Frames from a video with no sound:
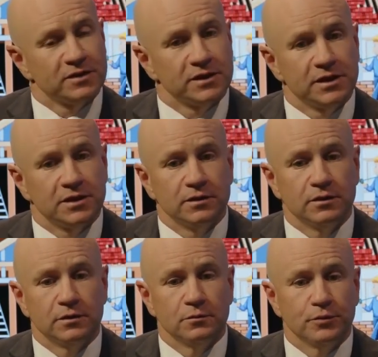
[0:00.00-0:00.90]
I think
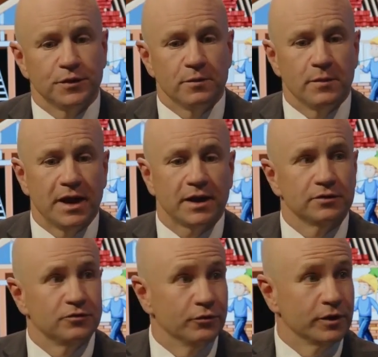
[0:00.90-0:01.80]
with the
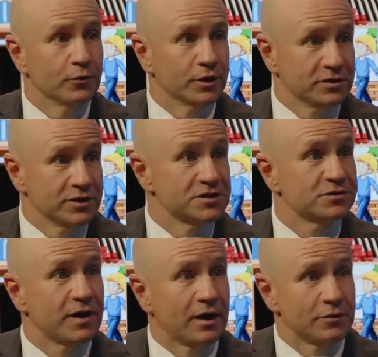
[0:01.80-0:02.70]
market doing what it did as
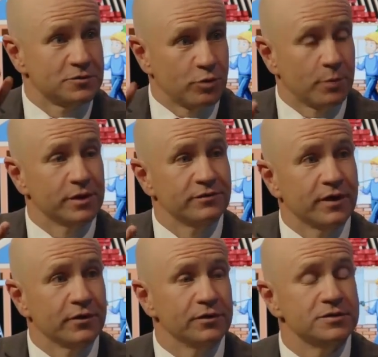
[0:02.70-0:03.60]
far as property
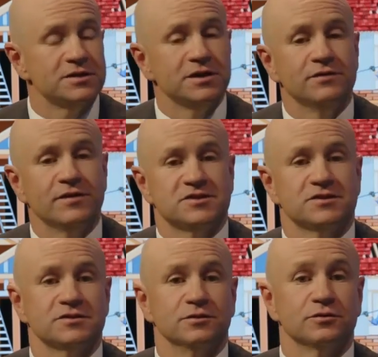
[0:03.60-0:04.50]
values,
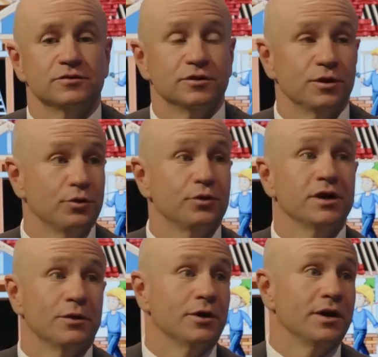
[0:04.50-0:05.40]
investors looked at it and thought, you
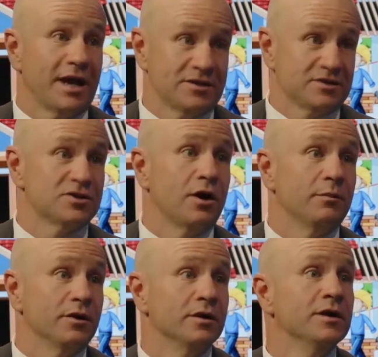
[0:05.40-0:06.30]
know what, now's the
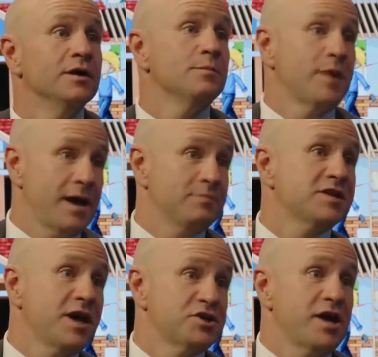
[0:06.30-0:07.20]
time to perhaps
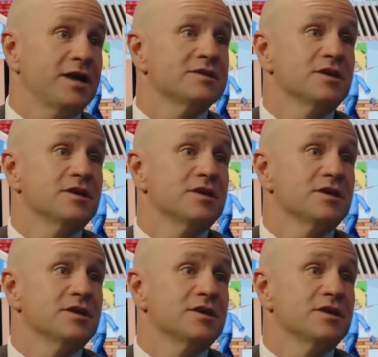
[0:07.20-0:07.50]
cash out.